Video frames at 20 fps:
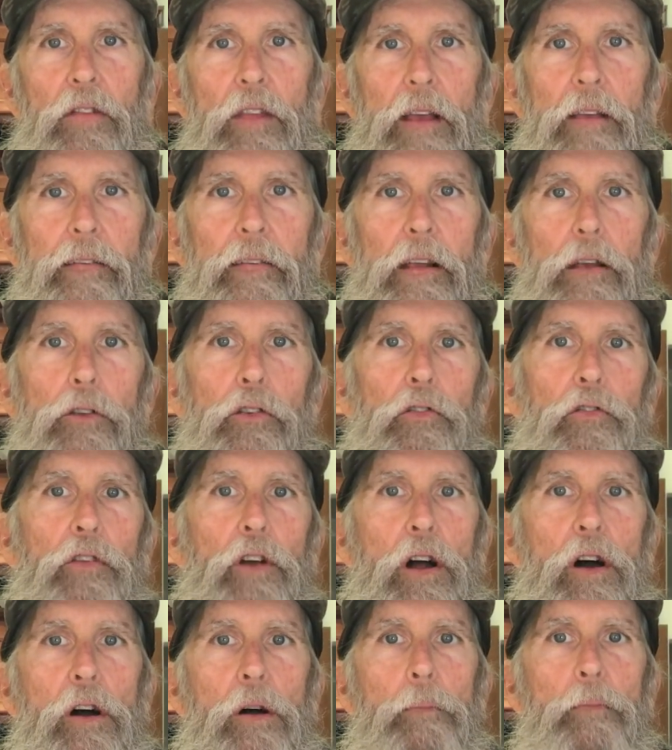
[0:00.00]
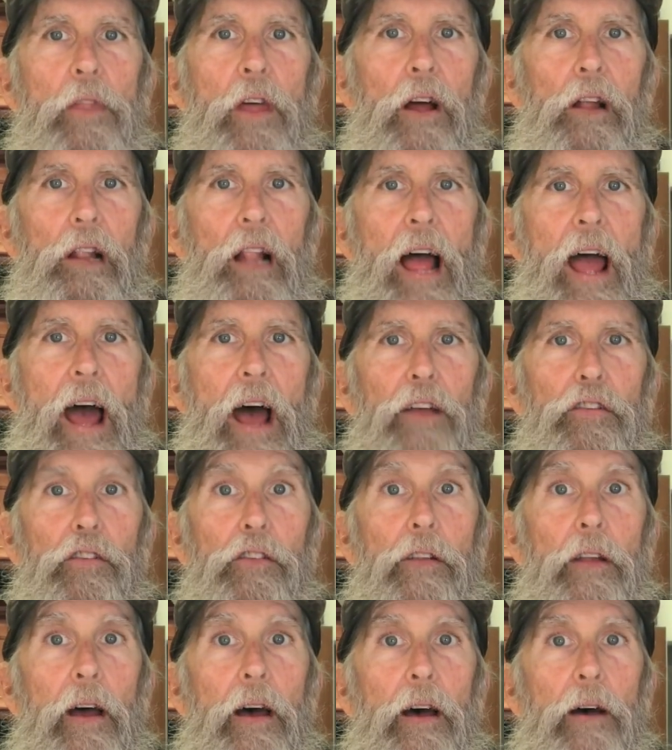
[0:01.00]
This is from the
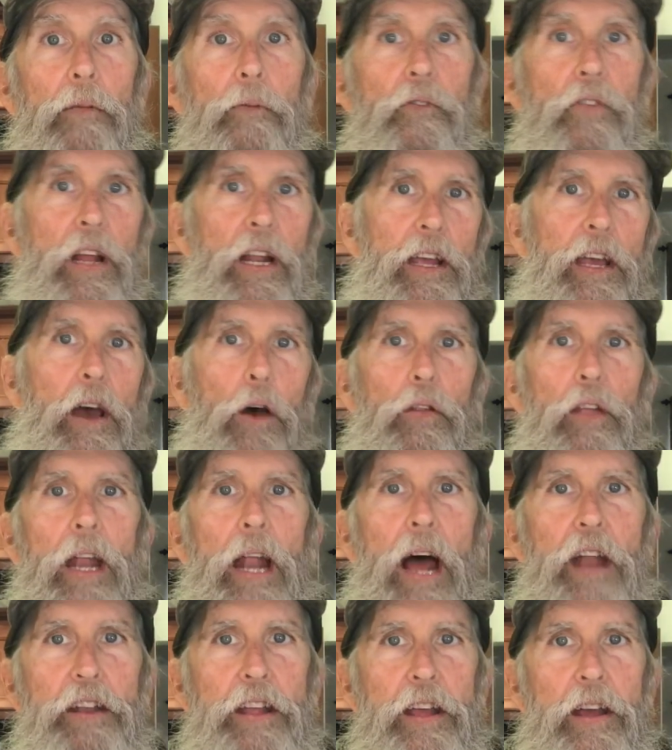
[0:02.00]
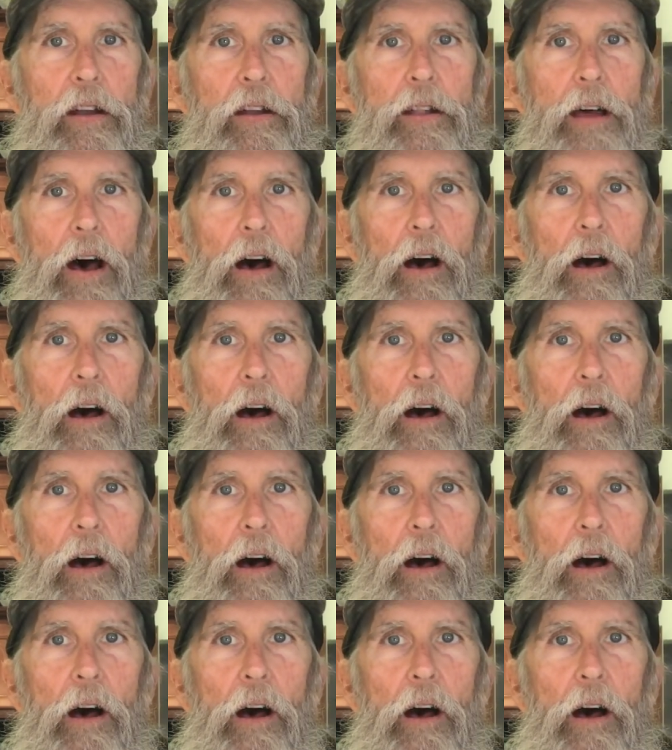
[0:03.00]
last video that I did,